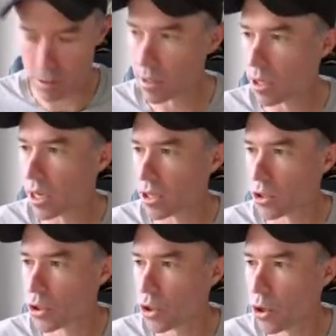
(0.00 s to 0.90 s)
like
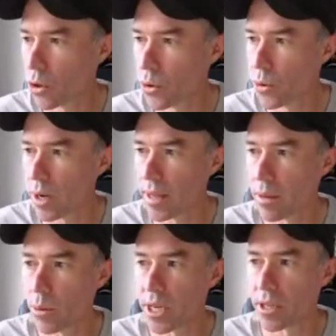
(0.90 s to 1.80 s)
so, and
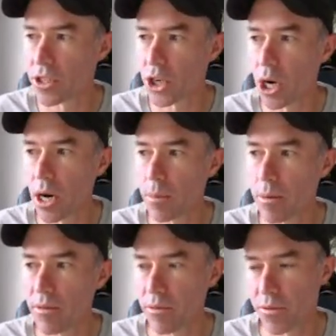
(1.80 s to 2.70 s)
then we get the type
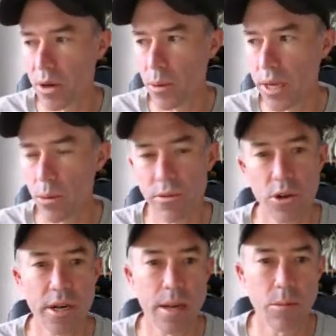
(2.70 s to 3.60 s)
of info here. We've
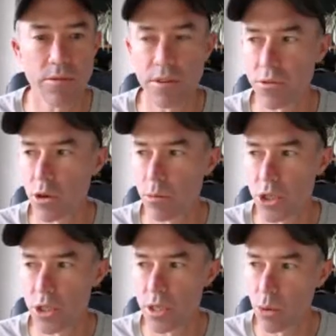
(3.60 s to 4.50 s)
got a number of different
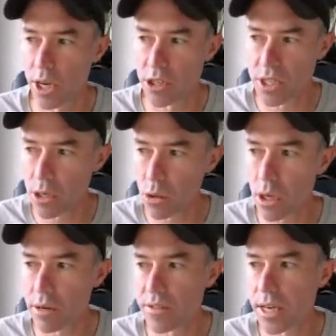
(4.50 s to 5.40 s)
options. So we go single
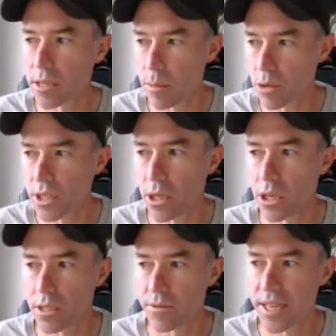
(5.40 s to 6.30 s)
line of text, multi
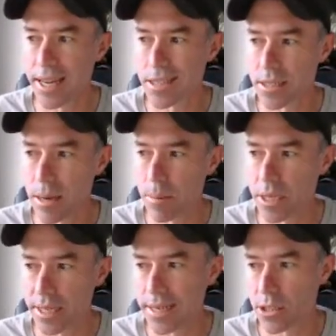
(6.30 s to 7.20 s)
lines of text, number,
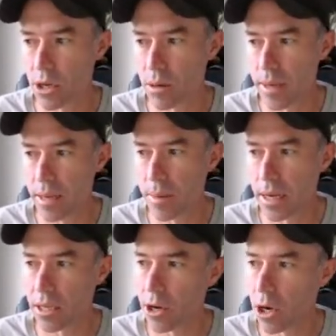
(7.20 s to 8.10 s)
date, time,
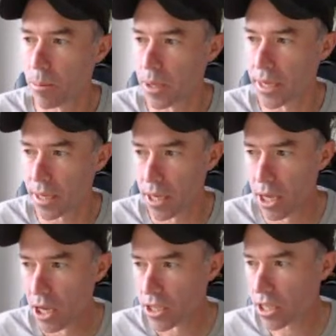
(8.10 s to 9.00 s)
email, and hyperlink.
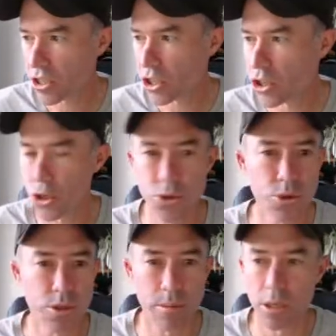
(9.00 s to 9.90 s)
So let's just
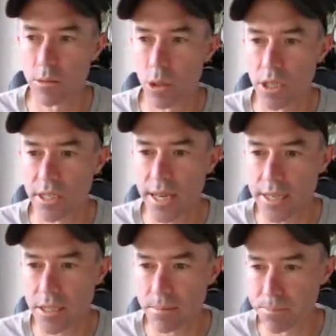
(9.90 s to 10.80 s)
choose multiple lines of text,